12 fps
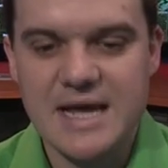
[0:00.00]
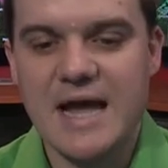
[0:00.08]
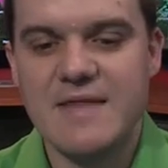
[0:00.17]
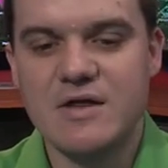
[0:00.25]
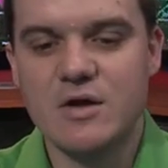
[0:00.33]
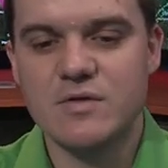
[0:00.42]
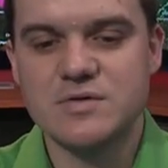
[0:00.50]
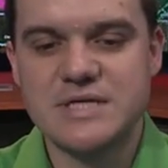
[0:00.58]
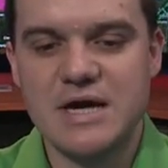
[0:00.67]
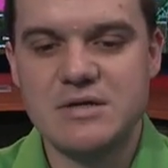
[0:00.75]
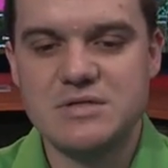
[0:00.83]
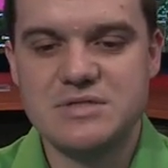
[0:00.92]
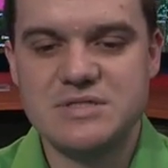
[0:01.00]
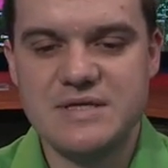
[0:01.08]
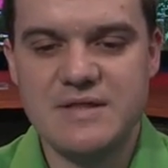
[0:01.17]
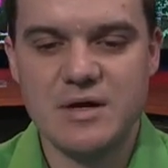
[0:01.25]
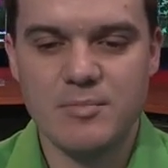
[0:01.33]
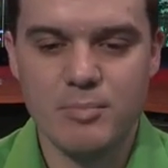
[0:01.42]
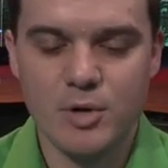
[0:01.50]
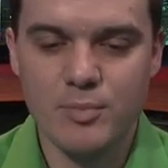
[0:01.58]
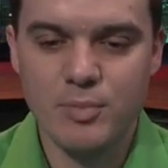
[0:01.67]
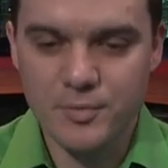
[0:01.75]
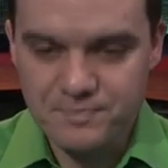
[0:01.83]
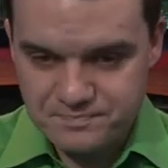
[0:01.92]
And then all those counties you see there in
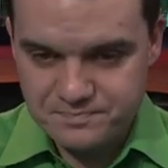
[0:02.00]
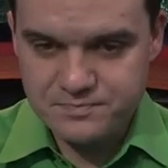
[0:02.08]
purple,